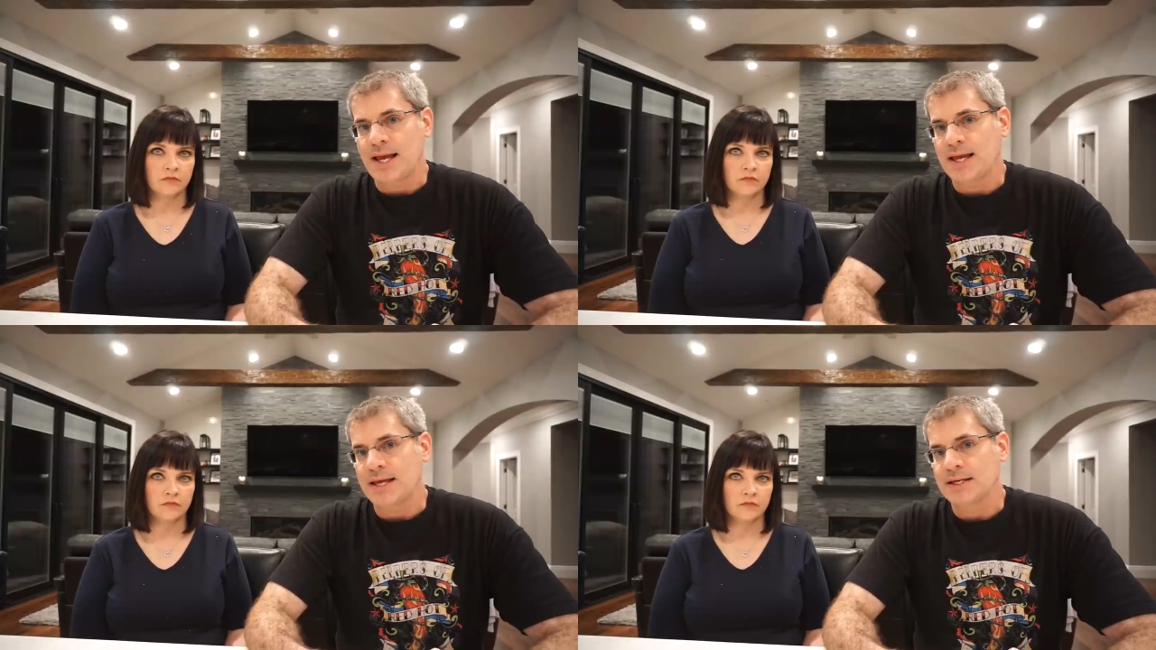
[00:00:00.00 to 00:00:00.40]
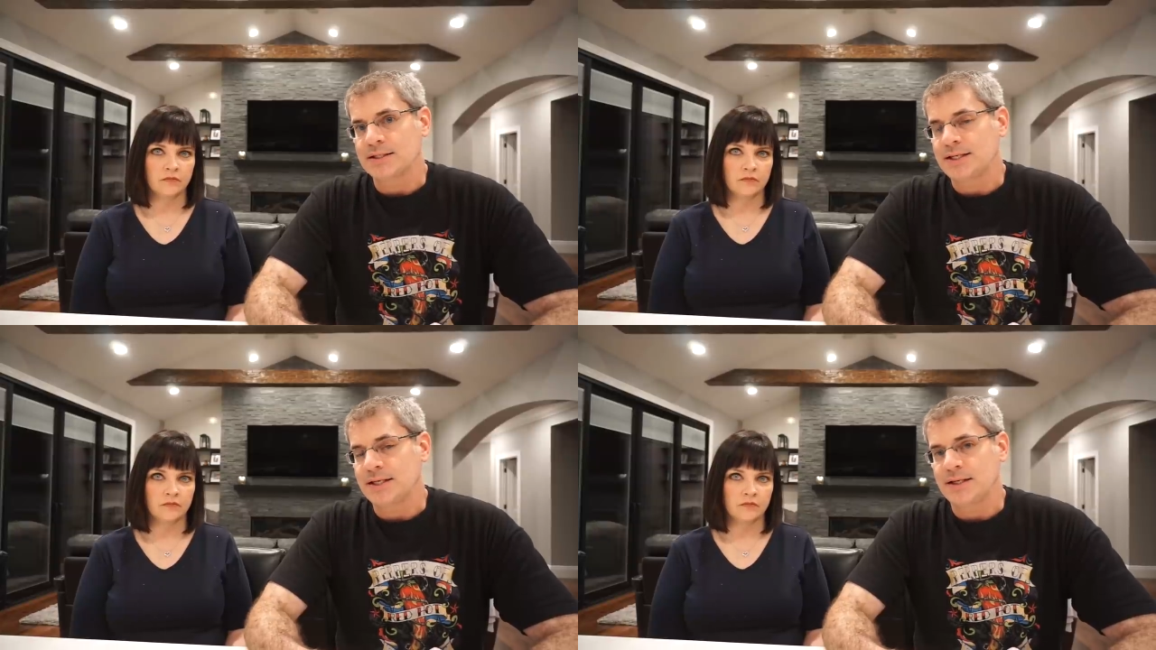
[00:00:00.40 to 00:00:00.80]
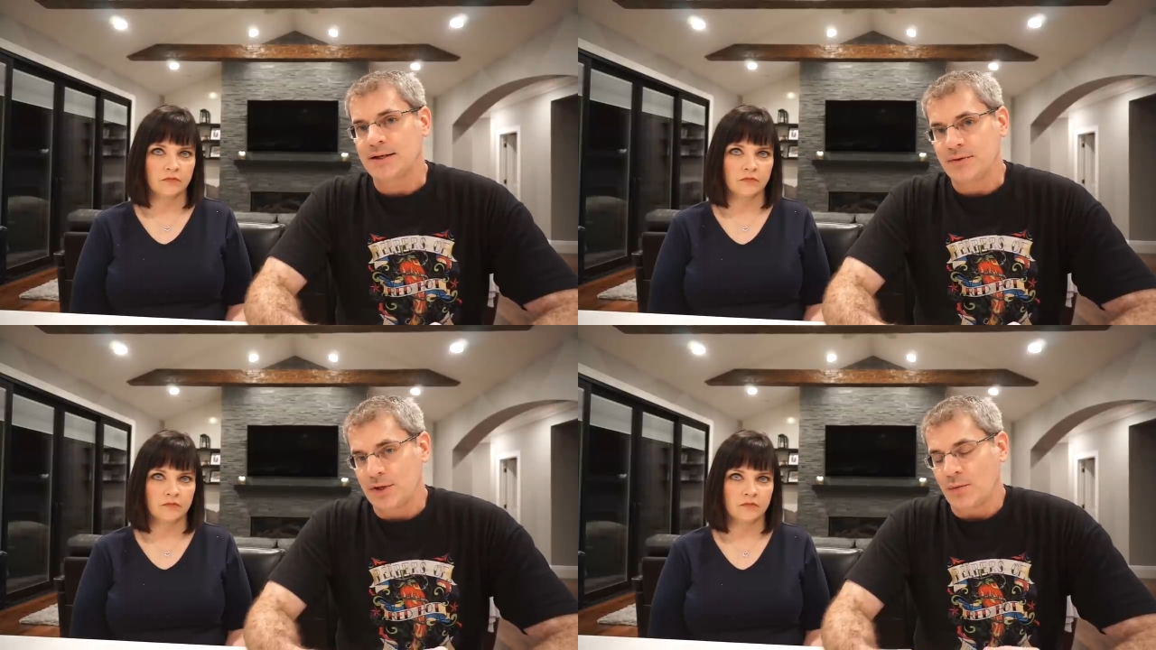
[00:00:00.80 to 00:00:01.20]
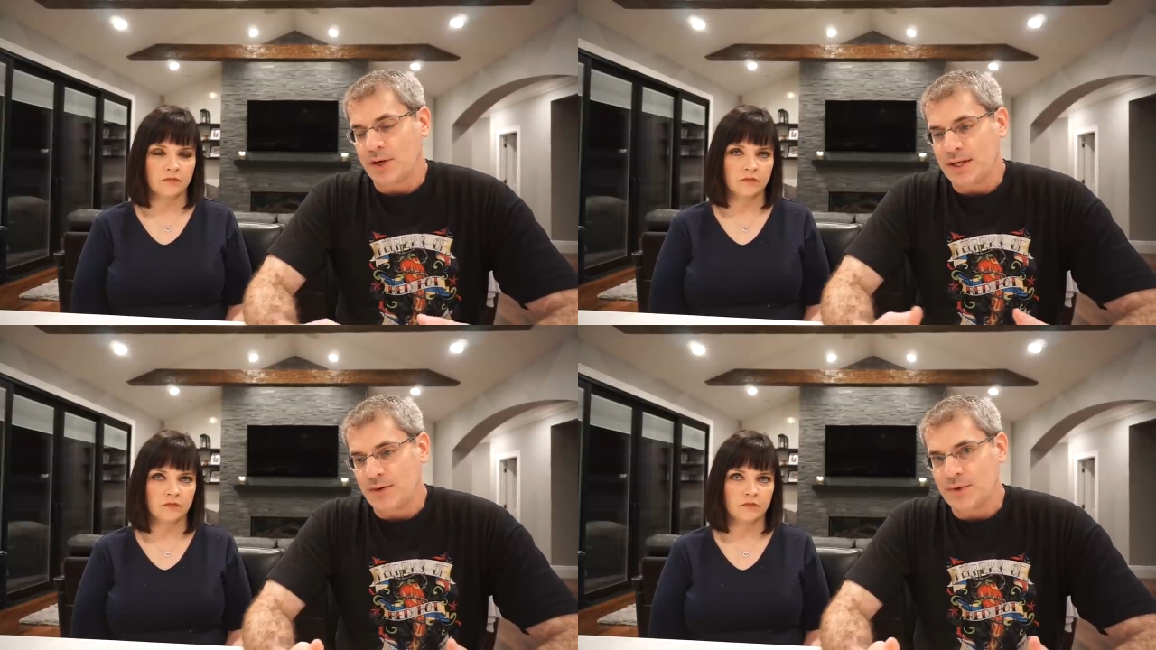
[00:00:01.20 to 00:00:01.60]
Speaker 1: and he you know
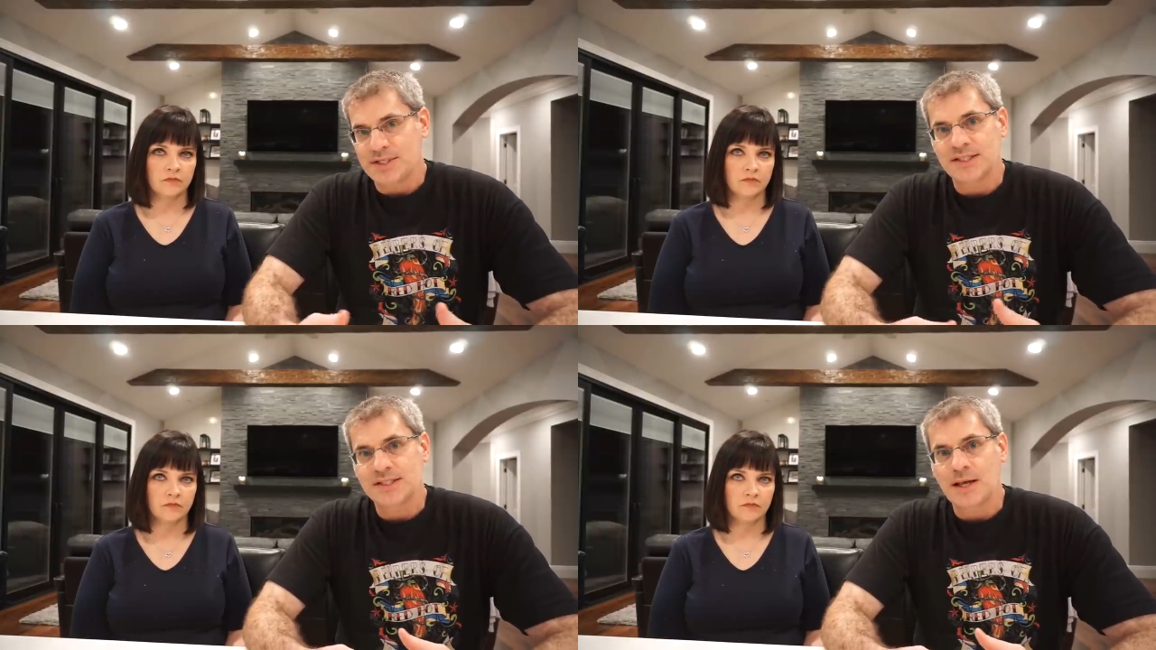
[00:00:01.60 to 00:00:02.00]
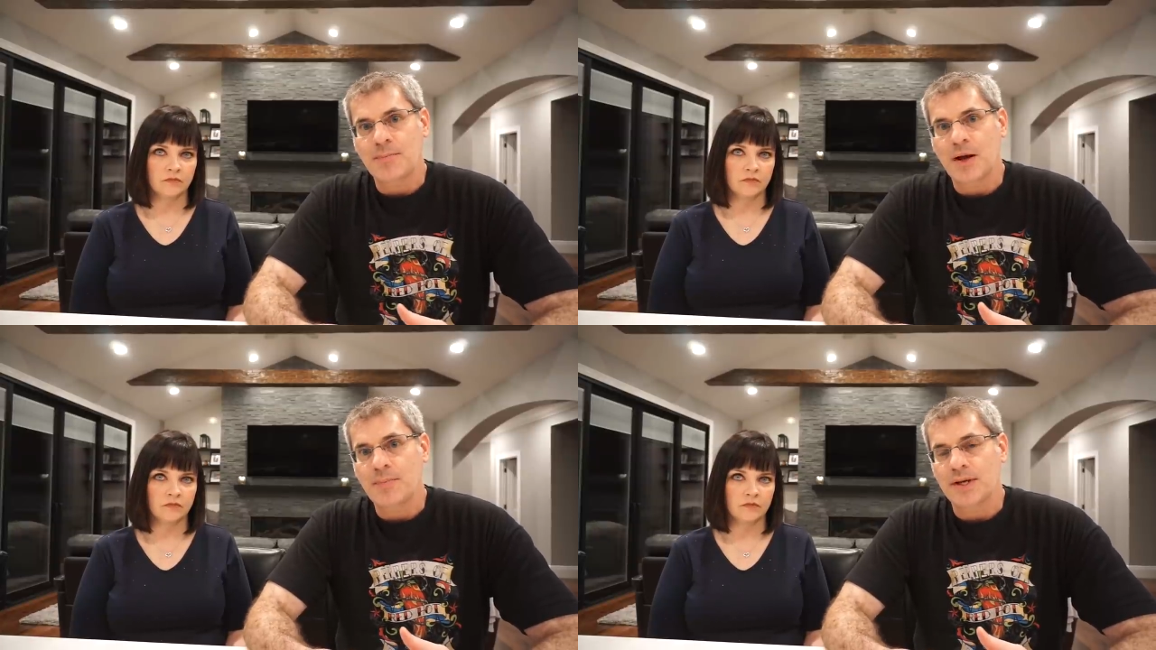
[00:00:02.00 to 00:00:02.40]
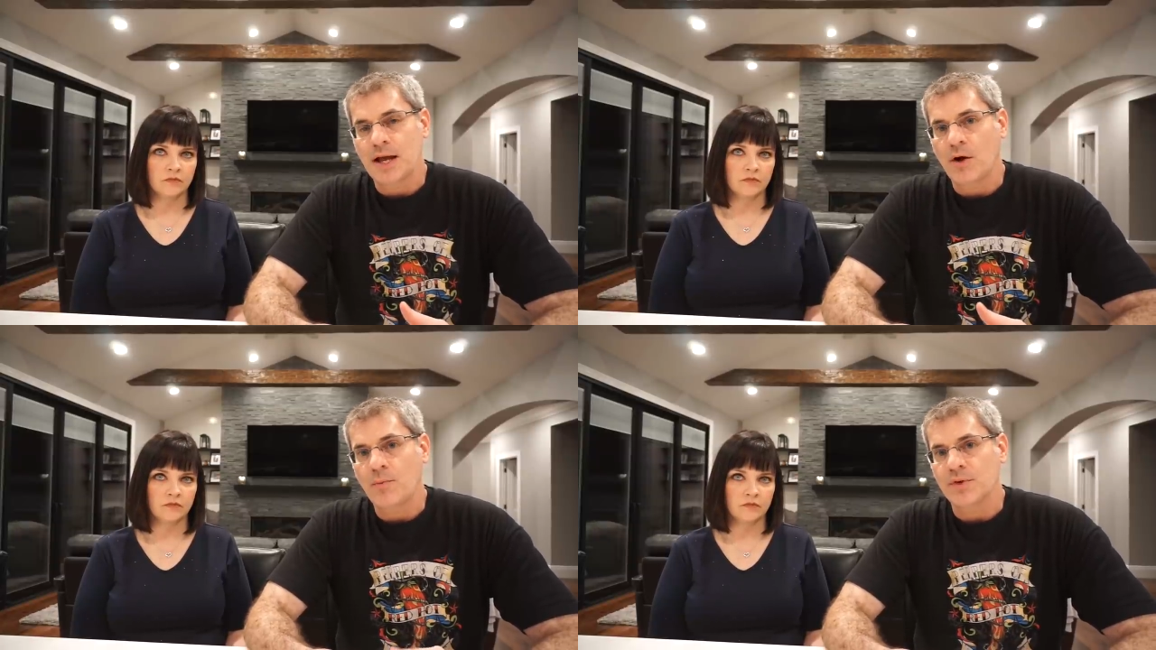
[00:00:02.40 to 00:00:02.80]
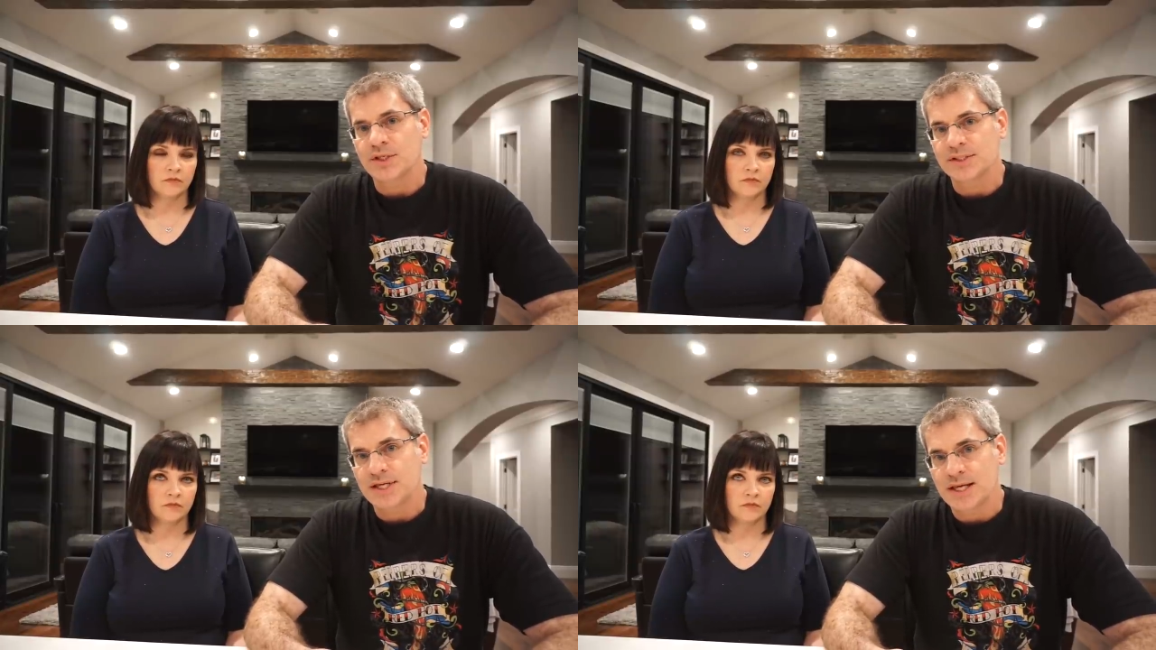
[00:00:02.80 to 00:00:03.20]
we we did step up and help with his